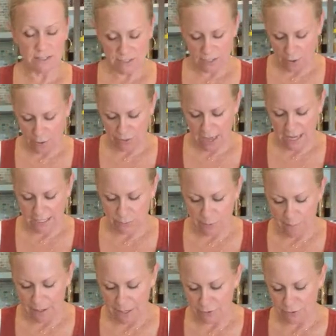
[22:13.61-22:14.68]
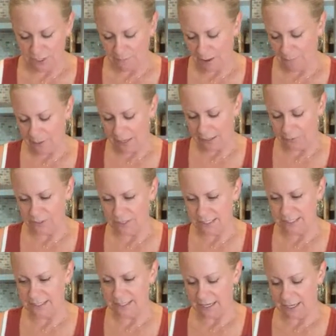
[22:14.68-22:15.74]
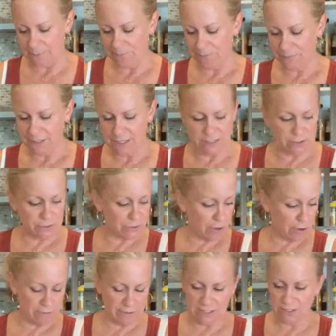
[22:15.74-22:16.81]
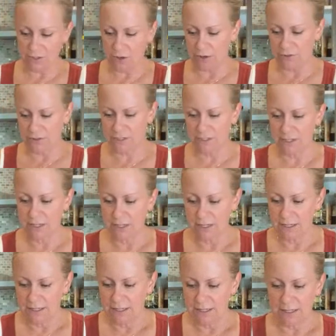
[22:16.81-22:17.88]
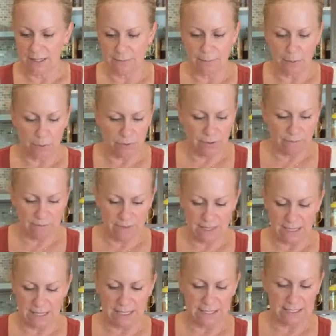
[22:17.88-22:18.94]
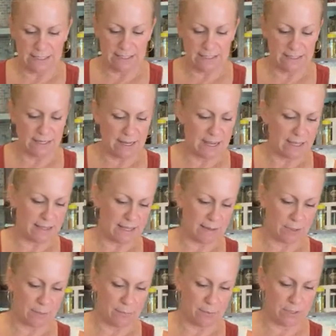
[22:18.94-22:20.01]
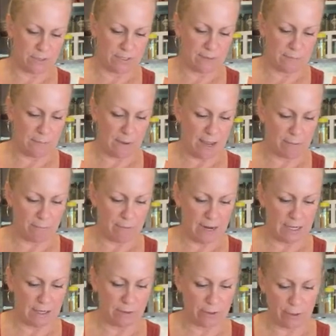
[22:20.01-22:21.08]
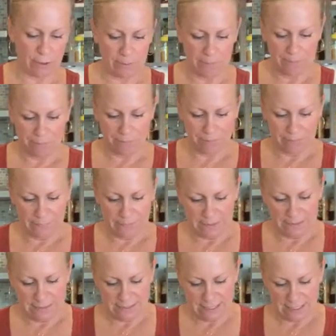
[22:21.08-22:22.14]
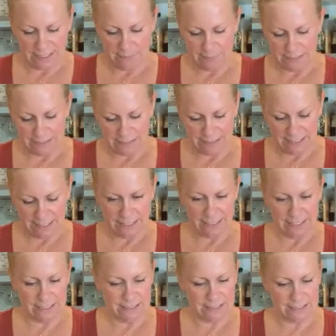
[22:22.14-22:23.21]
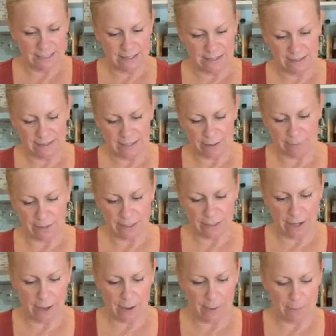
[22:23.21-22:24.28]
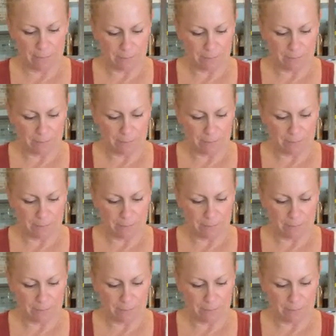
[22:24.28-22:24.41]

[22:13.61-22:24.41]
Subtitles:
So that's why I'm not using my bagel seasoning, because there's already salt in both of these. And then I'm going to put some of my regular sesame seeds. There we go.